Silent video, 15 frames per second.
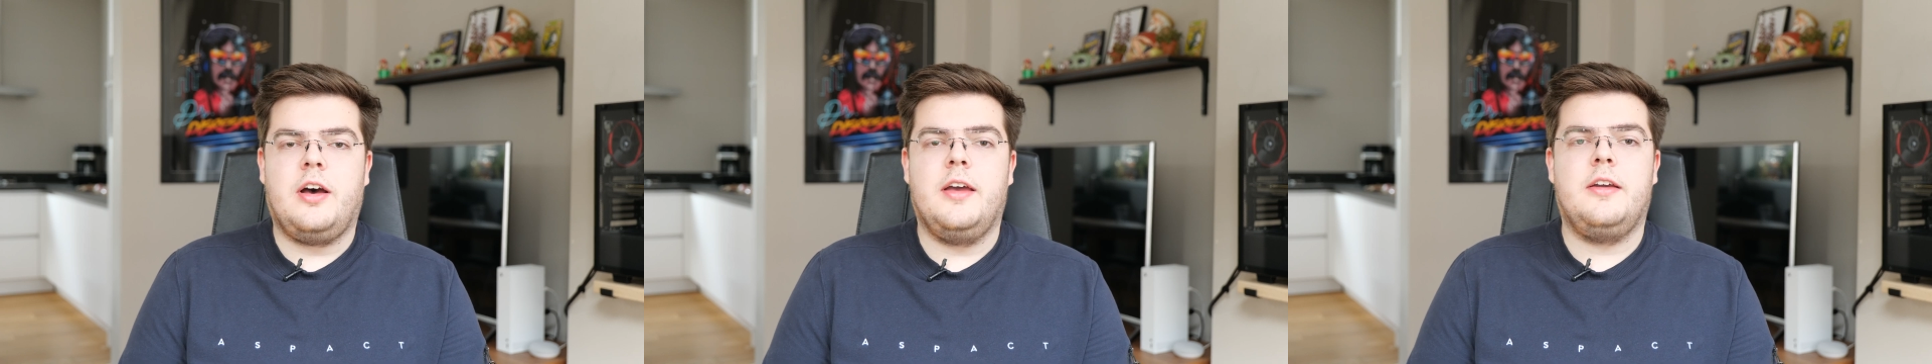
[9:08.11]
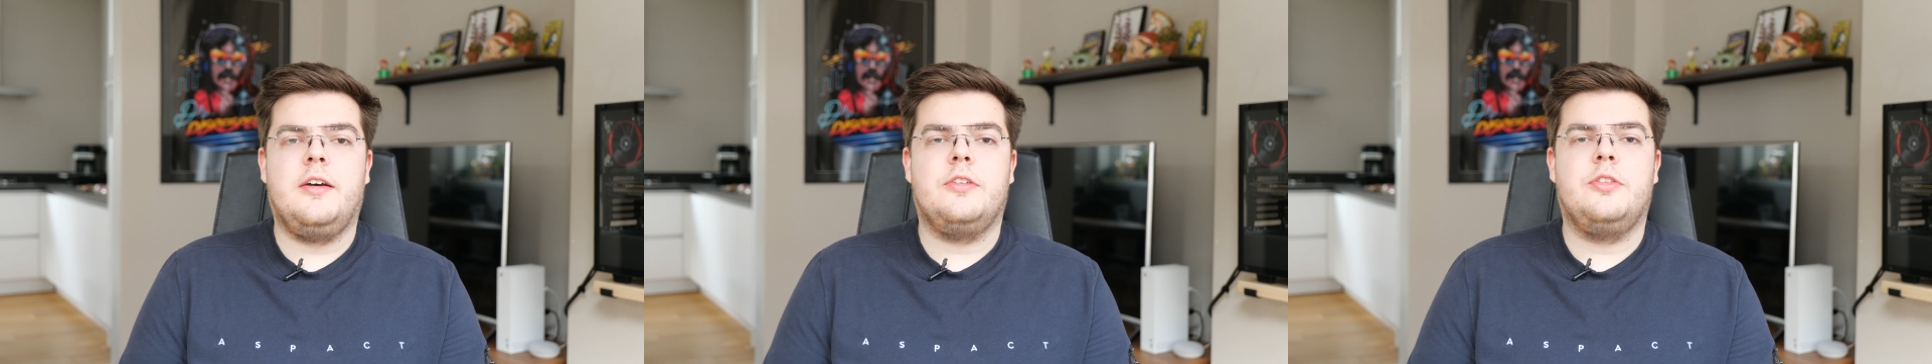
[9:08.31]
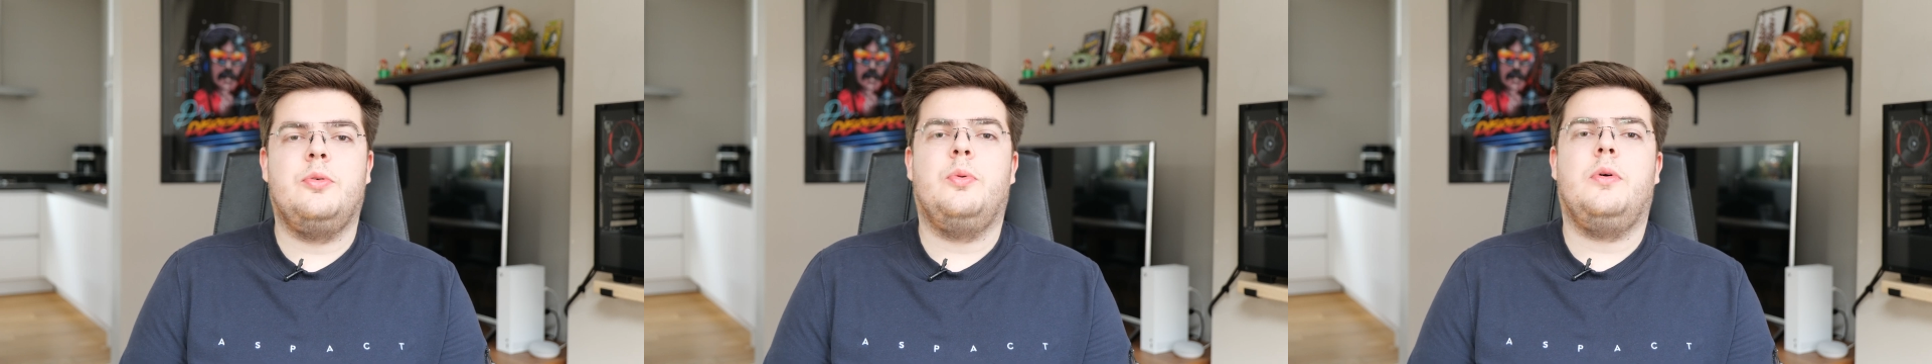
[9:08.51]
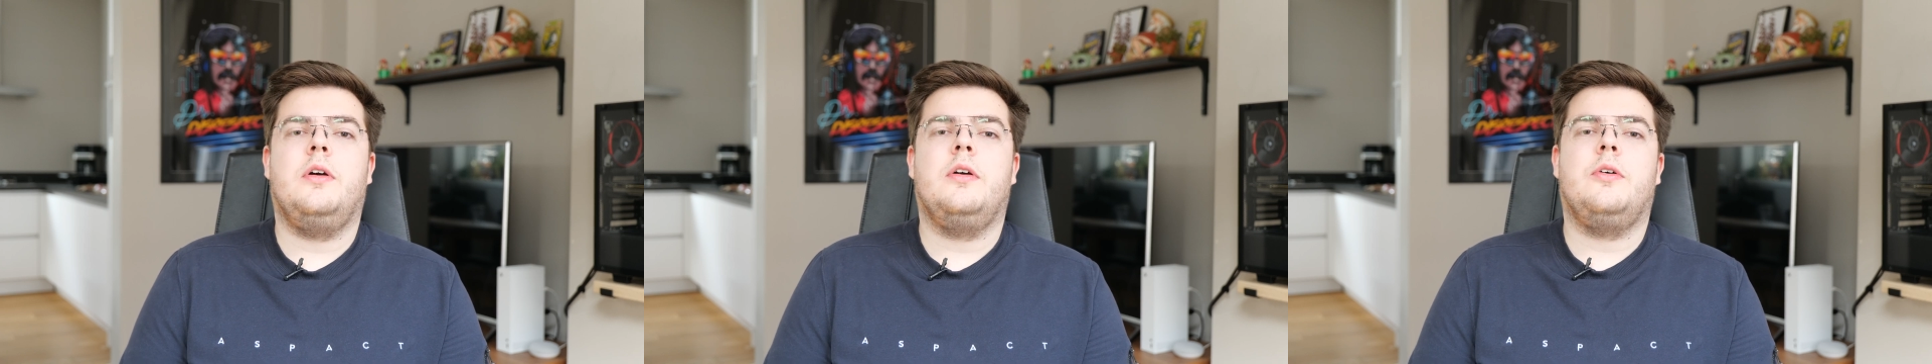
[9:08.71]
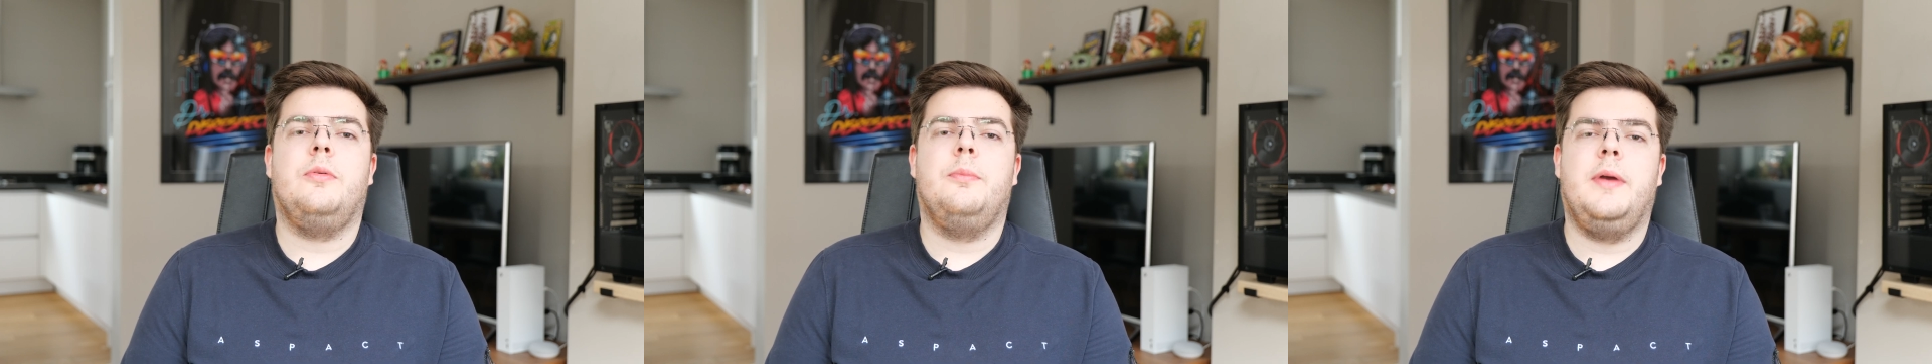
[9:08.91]
I got to
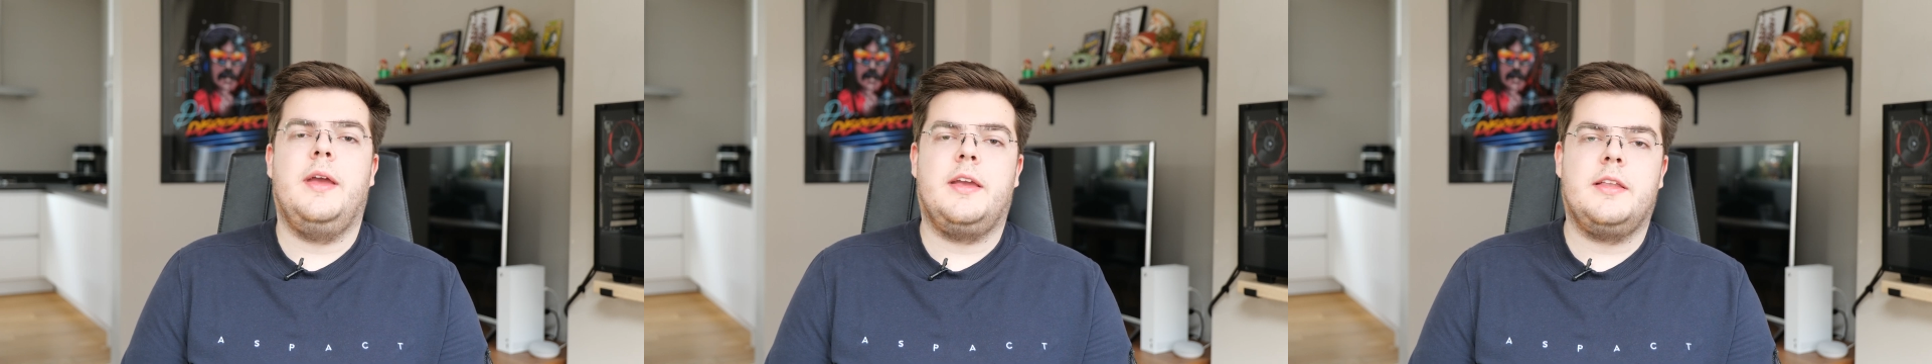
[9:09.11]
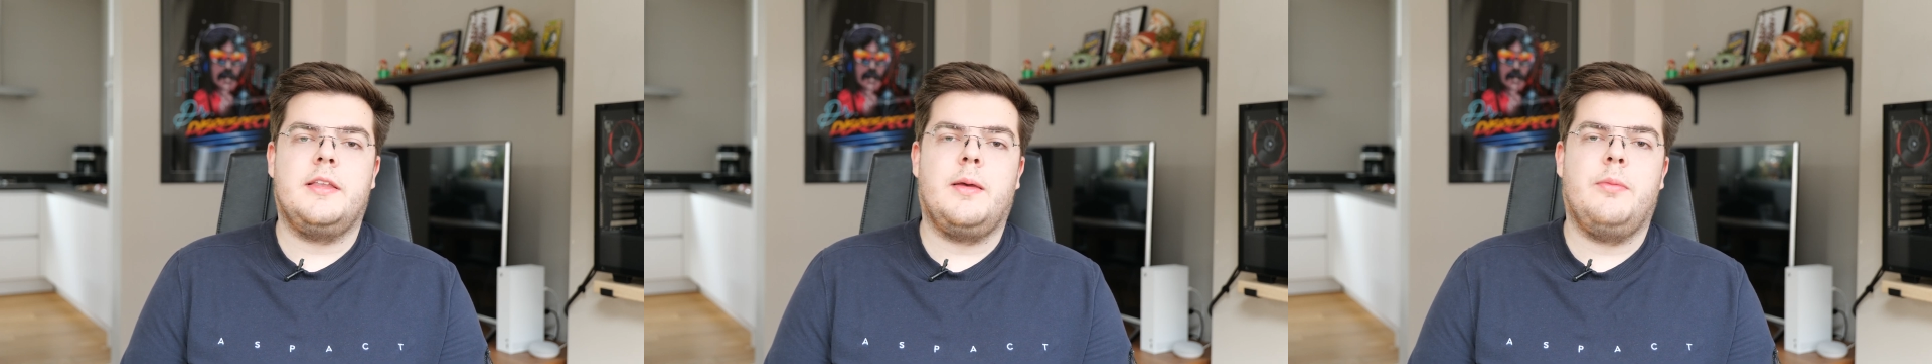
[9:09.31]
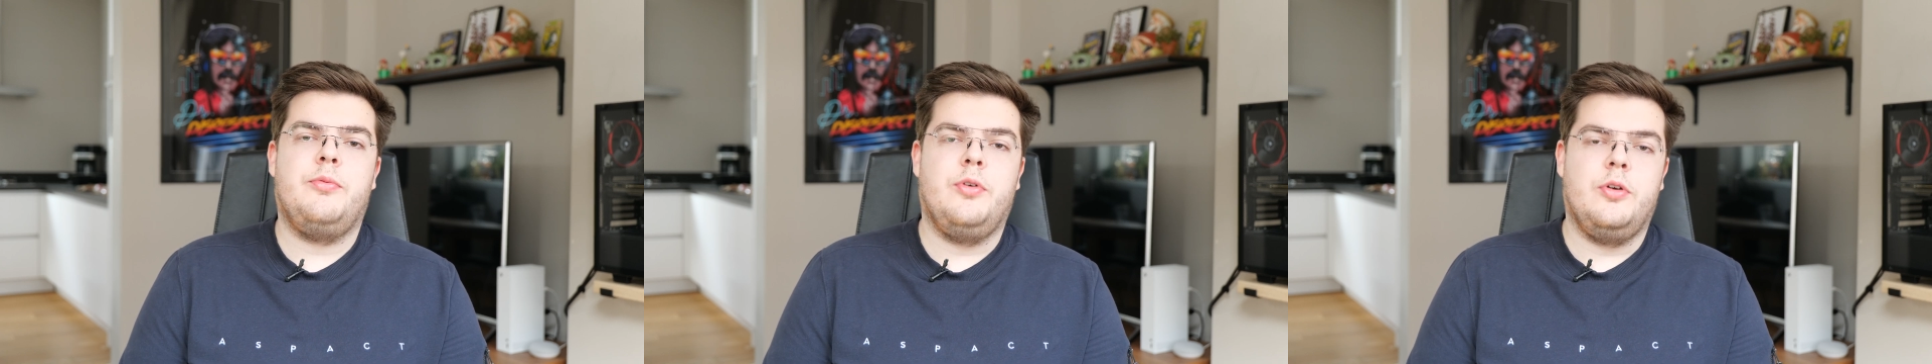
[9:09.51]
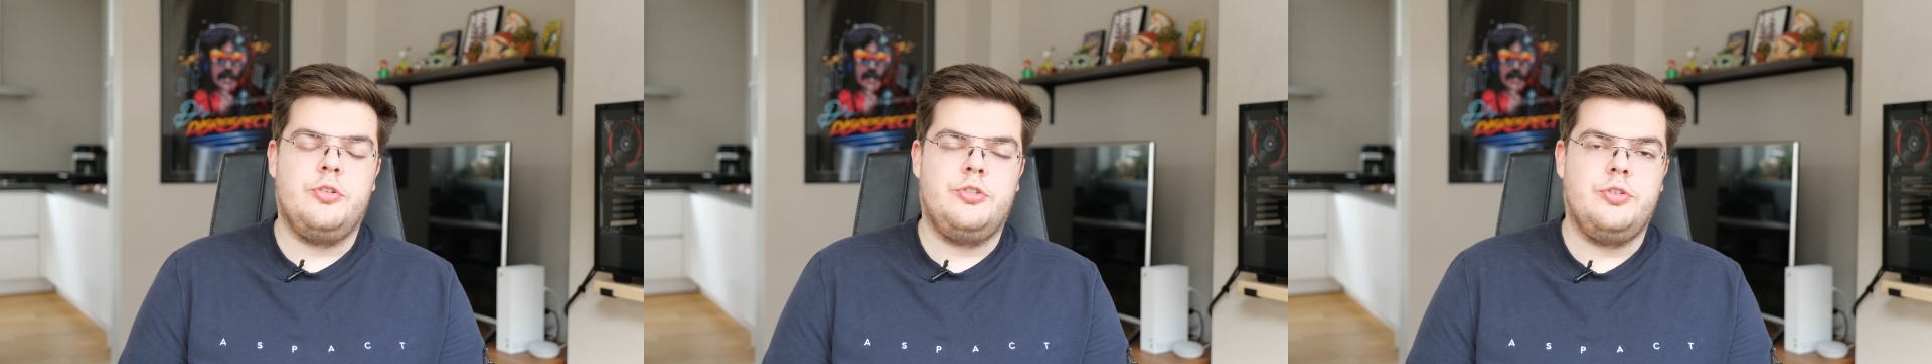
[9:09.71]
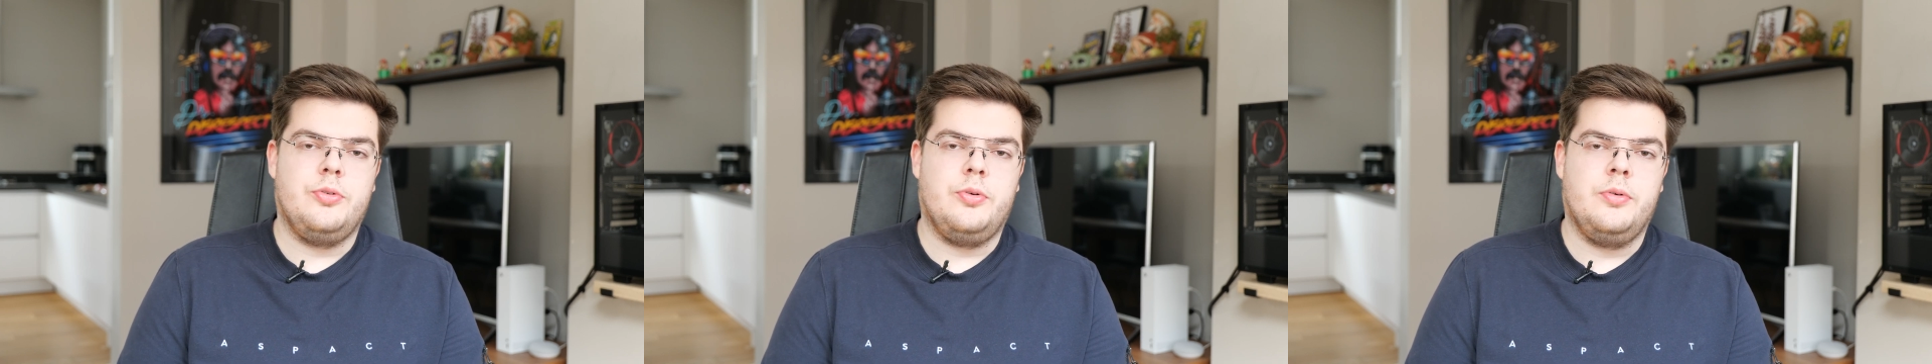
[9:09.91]
work on making them
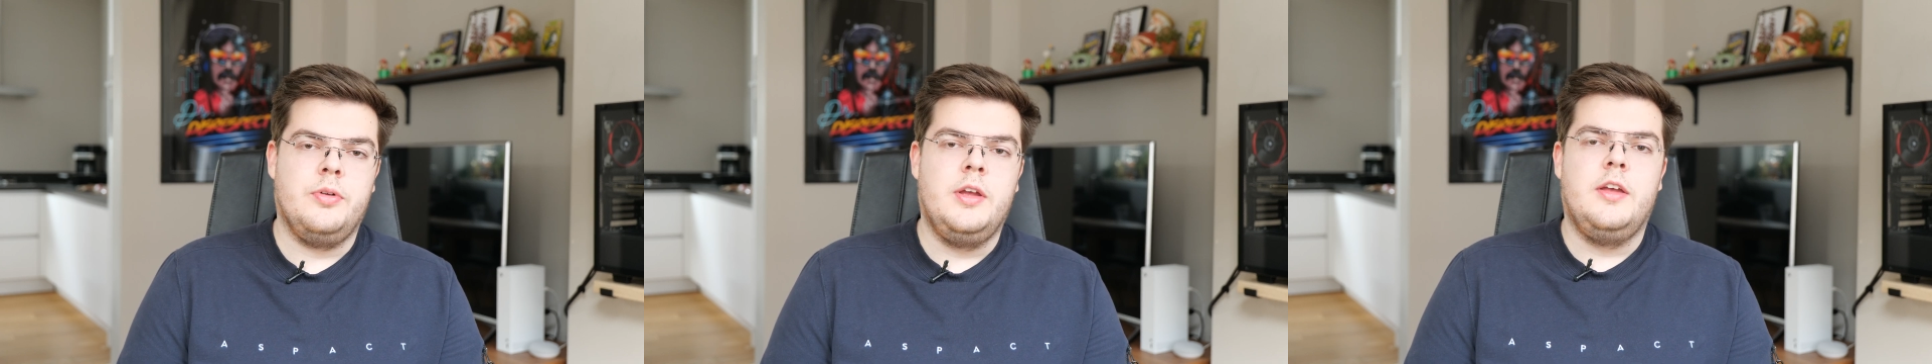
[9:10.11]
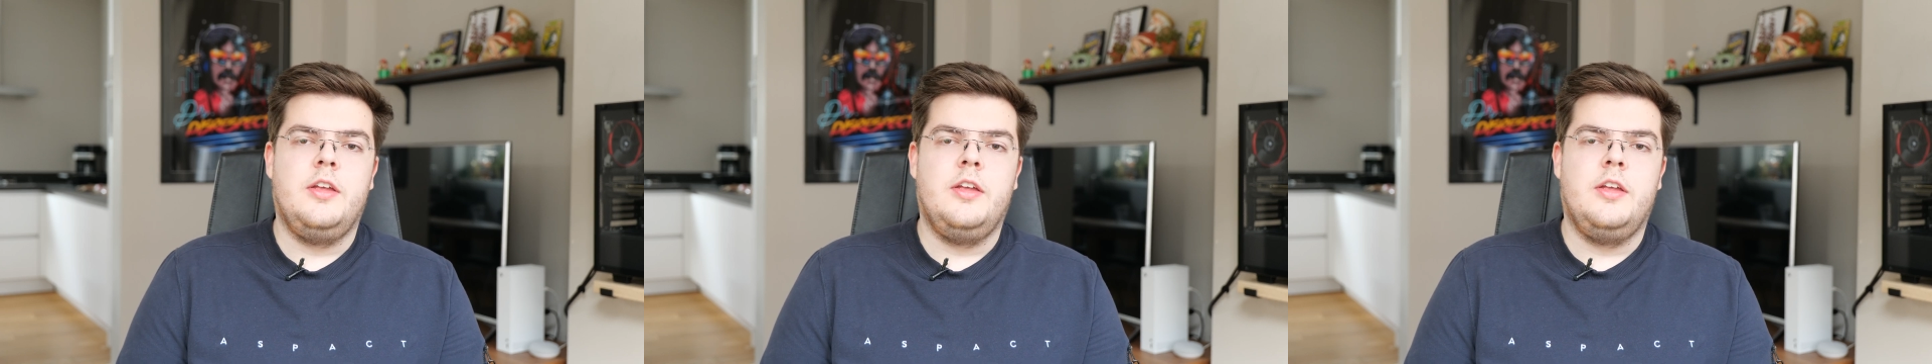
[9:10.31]
functional.